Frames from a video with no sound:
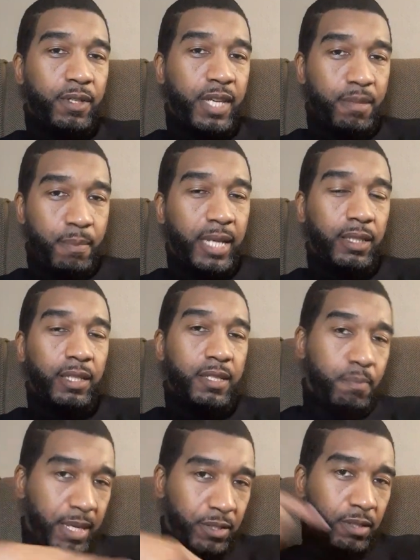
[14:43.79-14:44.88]
Either make a list,
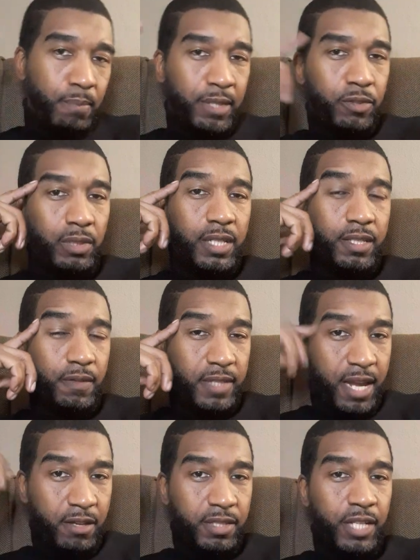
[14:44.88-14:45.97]
mental list of
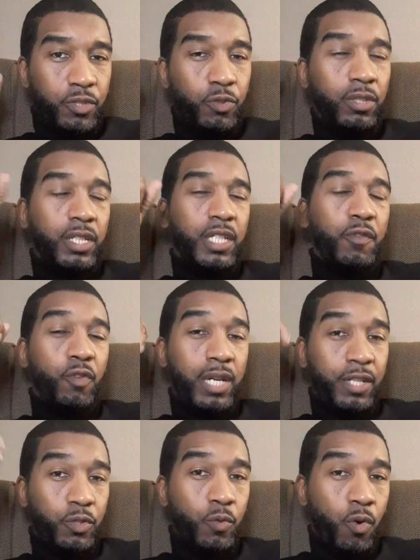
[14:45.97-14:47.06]
standards that you're looking for,
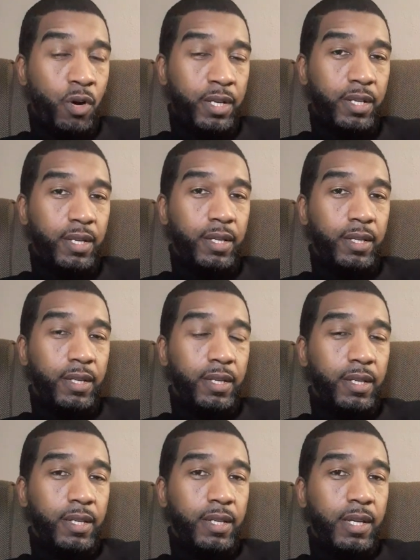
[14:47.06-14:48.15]
that you want,
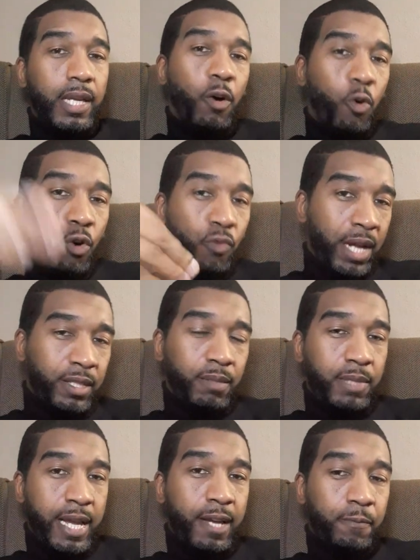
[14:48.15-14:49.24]
or write them
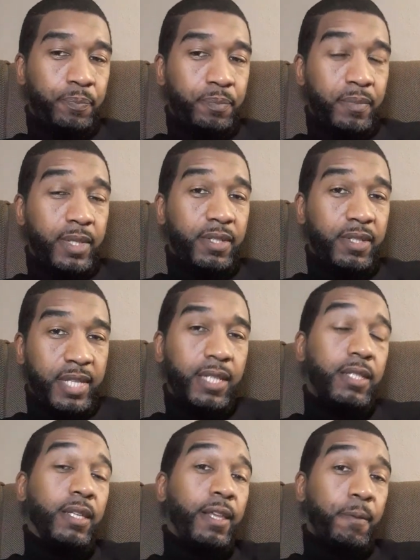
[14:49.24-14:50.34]
down. Stick
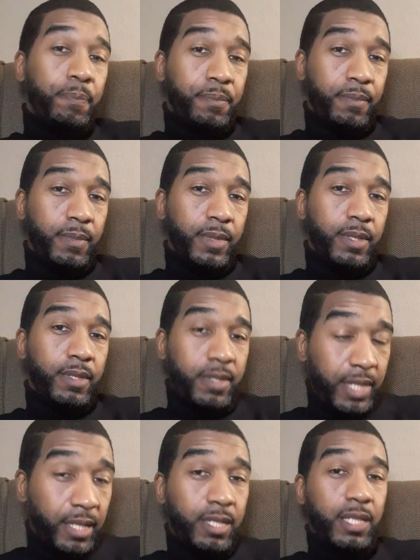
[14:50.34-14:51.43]
to them.
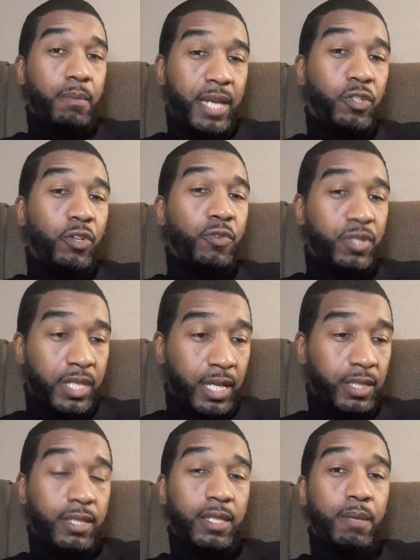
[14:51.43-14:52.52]
Make sure you
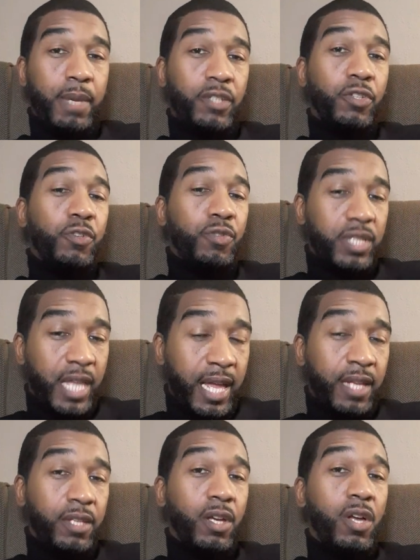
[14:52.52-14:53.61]
stick to them. Make sure you
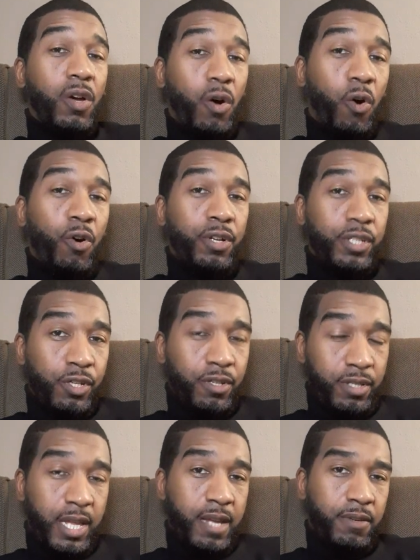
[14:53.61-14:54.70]
stand on your
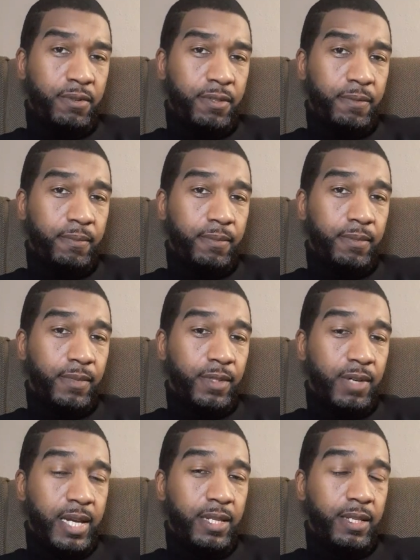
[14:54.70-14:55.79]
standards,
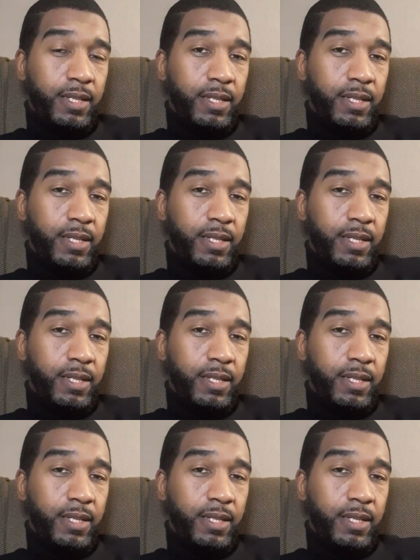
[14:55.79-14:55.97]
right?